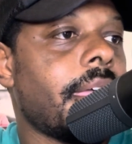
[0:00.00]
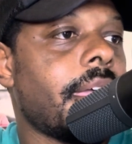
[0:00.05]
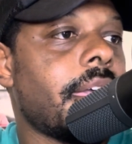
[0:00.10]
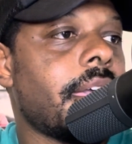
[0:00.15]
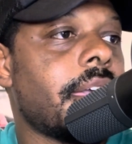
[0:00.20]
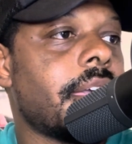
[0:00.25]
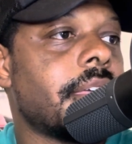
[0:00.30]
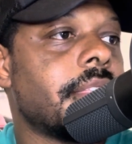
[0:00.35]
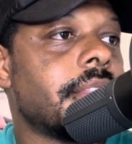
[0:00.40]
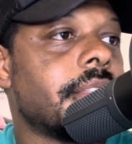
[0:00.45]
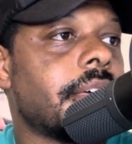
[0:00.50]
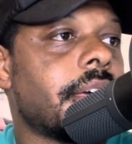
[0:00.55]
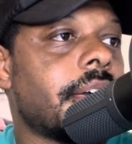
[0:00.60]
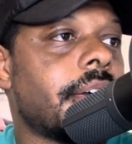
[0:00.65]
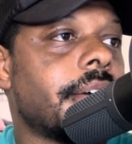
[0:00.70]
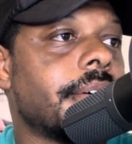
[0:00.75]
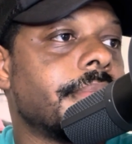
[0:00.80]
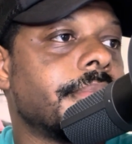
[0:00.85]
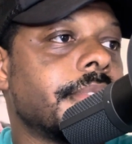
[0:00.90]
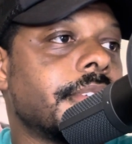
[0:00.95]
And,
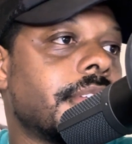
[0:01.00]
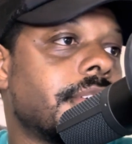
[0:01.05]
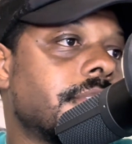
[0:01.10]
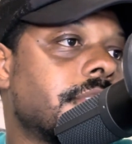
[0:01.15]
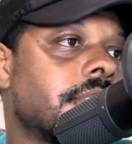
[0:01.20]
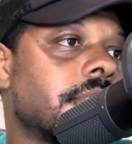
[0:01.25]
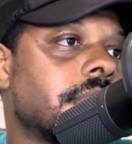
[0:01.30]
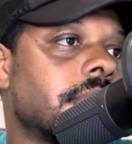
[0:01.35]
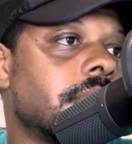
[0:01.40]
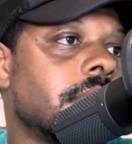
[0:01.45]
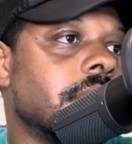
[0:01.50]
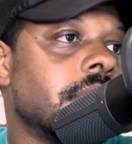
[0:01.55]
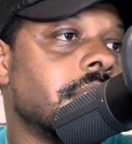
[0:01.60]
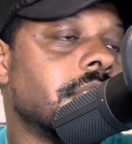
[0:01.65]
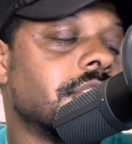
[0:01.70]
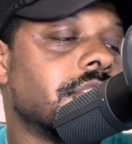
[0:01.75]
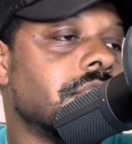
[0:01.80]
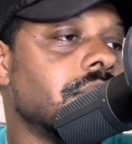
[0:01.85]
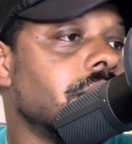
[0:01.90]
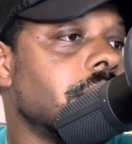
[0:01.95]

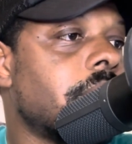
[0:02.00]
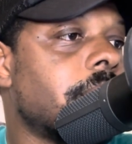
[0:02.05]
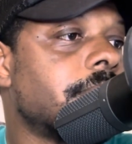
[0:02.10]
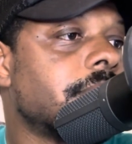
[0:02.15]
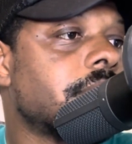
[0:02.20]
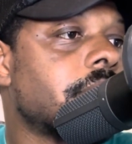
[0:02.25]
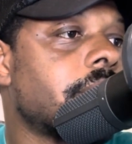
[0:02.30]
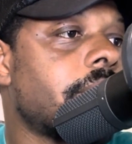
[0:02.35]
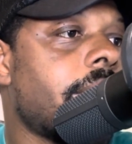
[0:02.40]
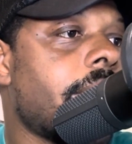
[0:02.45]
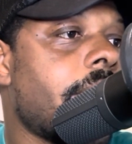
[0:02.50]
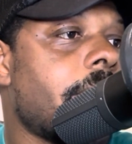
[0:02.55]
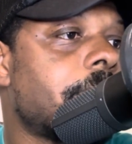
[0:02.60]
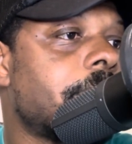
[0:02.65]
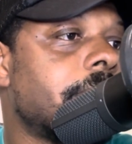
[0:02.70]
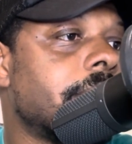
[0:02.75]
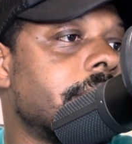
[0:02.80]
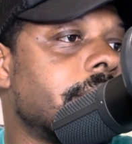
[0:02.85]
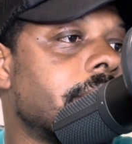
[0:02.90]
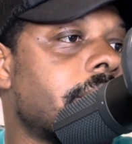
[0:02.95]
she knew that was going to
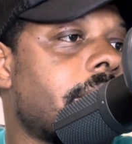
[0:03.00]
happen.